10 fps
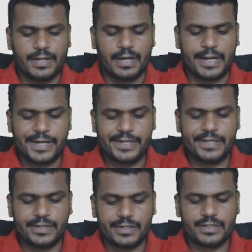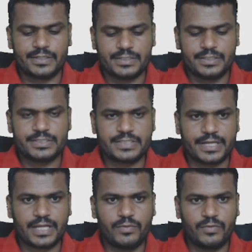And
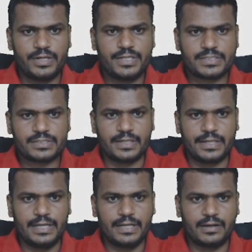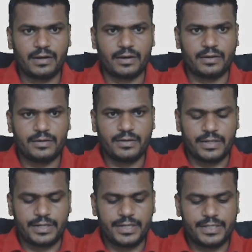second one is Ilka,
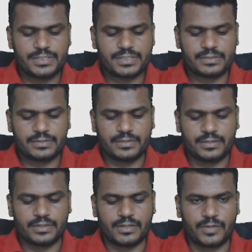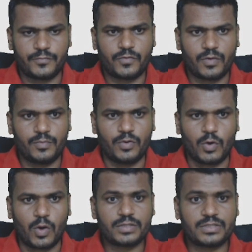it is from
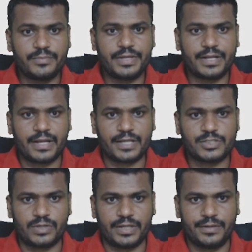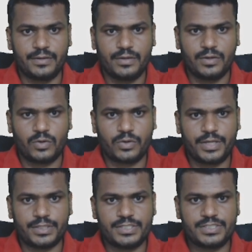North America actually.
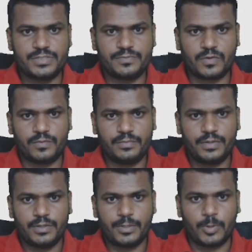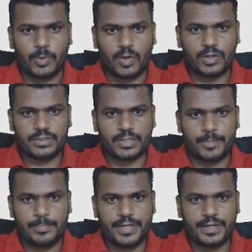Okay, this is from North
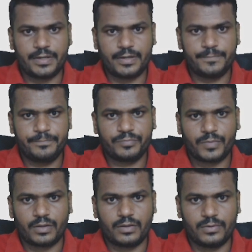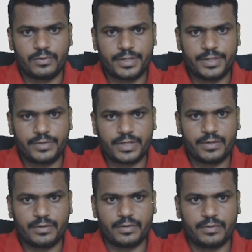America. Okay, you
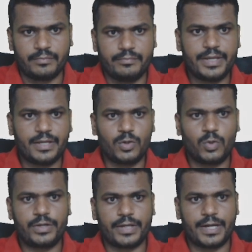can make a note.